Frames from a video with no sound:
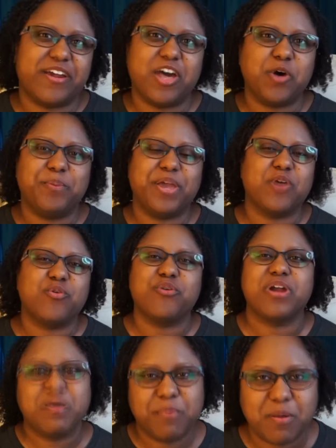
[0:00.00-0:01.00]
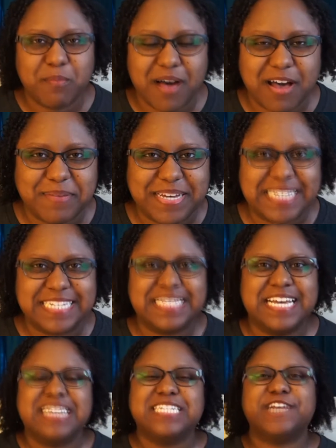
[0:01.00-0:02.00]
We are helping rebel
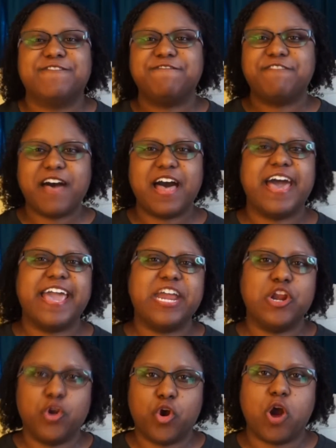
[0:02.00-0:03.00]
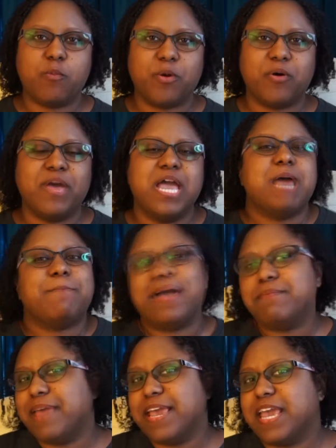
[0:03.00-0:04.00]
mamas defy normal
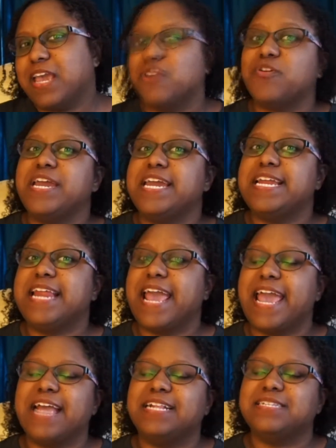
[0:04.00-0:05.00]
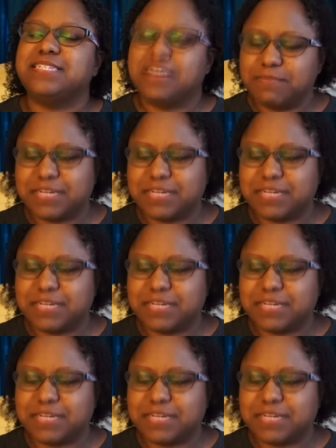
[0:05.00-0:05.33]
by making green and